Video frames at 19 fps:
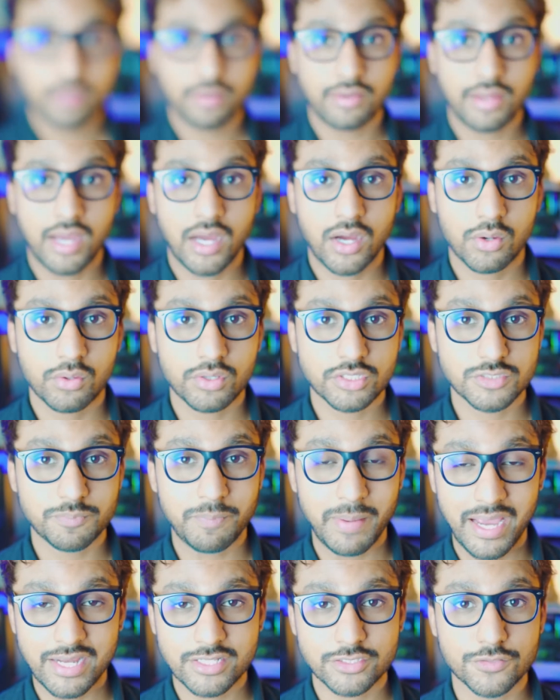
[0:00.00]
Now it's
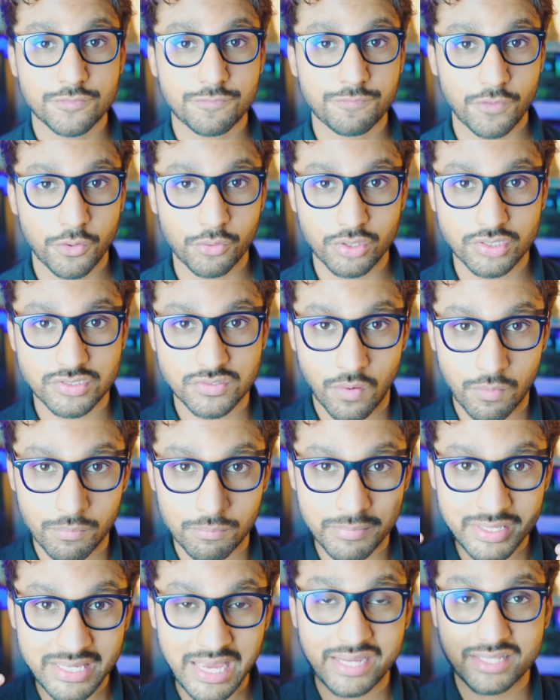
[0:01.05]
back to focus on
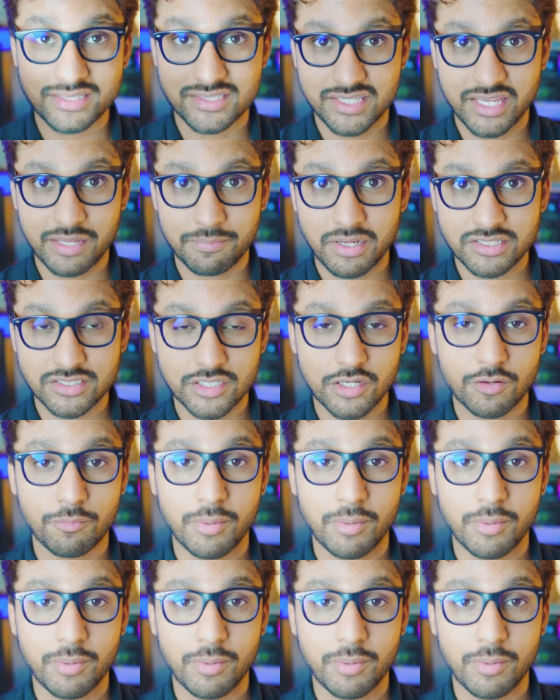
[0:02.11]
me. I can see it myself,